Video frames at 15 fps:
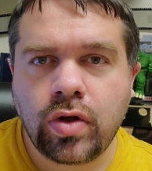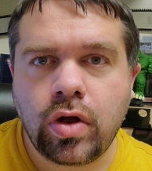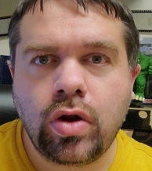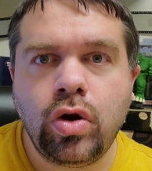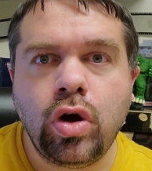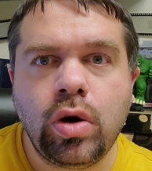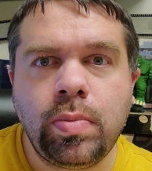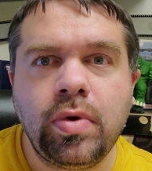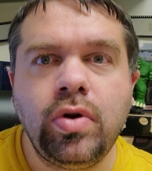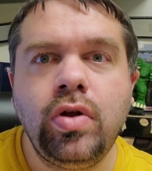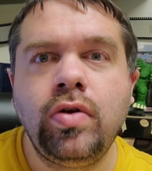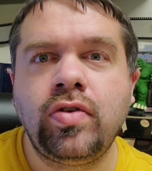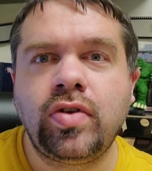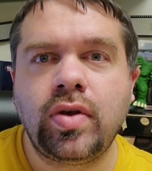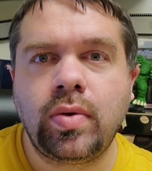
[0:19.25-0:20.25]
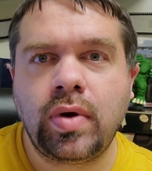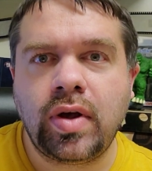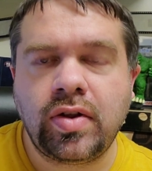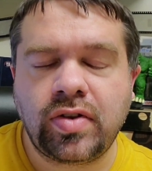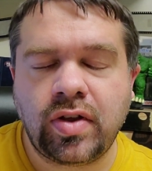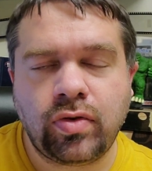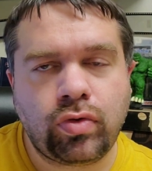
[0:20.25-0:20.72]
notable new
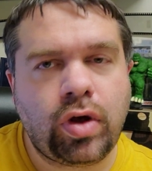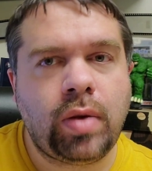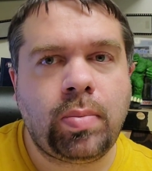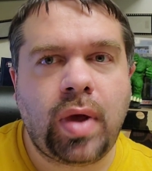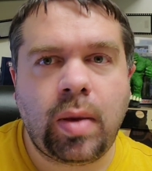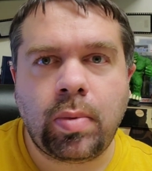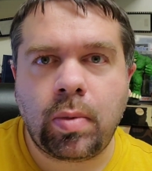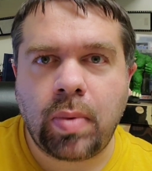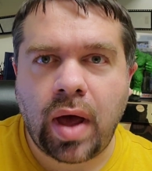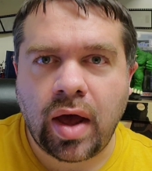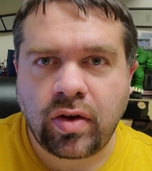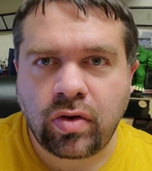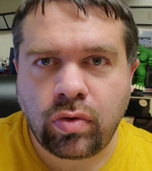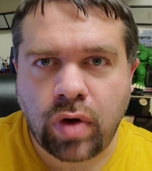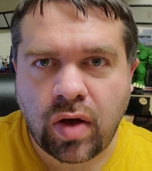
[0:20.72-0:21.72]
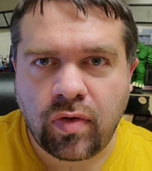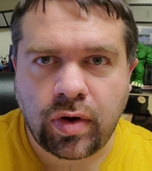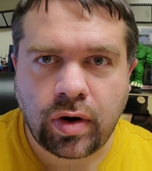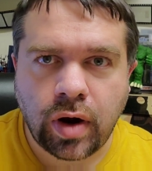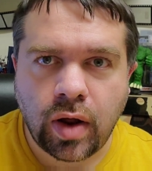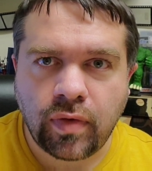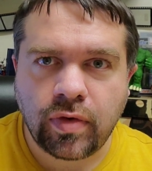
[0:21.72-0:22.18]
series, and trade paperbacks and graphic
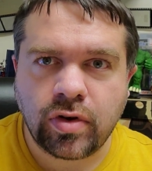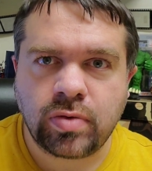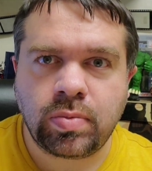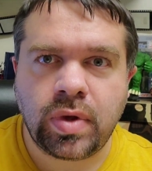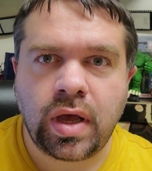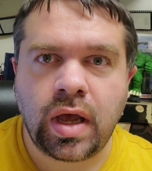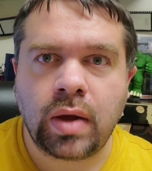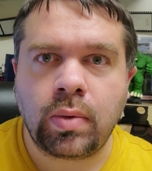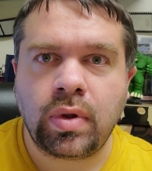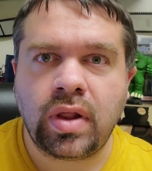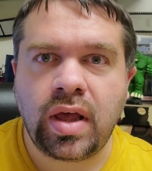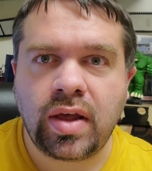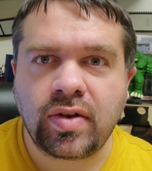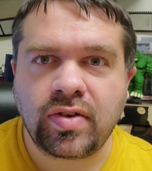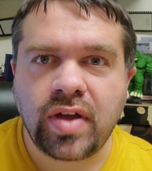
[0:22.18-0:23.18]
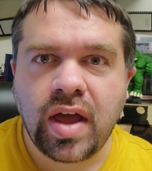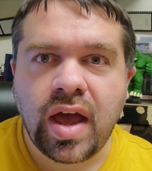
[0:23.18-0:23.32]
novels being released.